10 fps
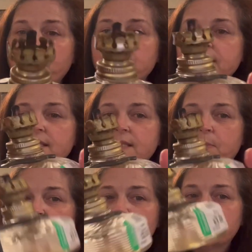this is
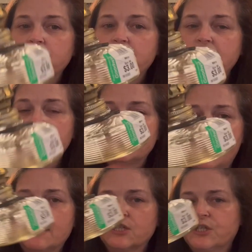supposed to be
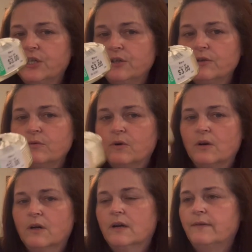attached to,
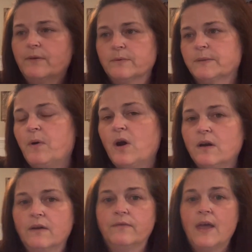or if it was
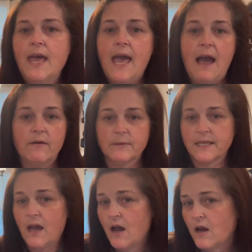part of how it was
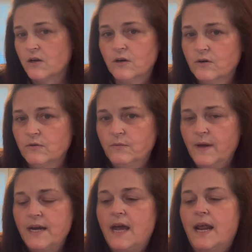hung or
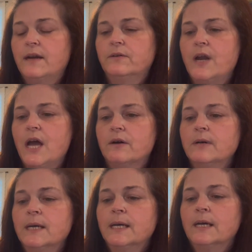whatnot. I don't know.
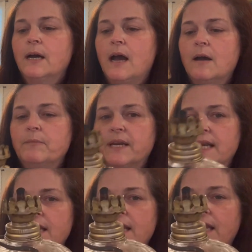
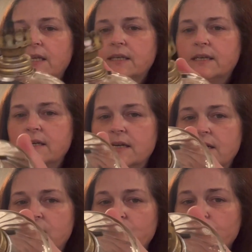But
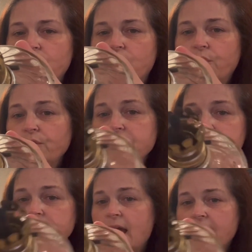you could
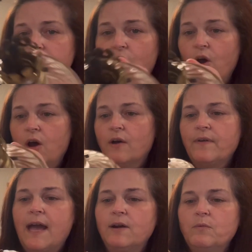slide it off.
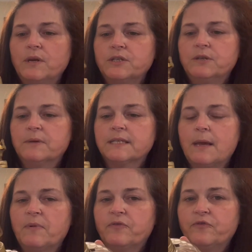I don't want to because
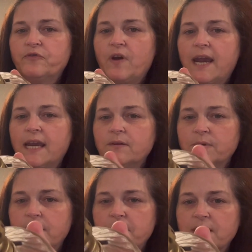I'm afraid
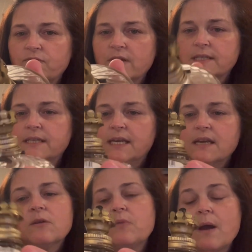with it being rusted
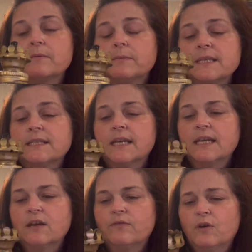here and probably
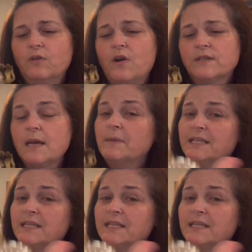sitting here for a long time and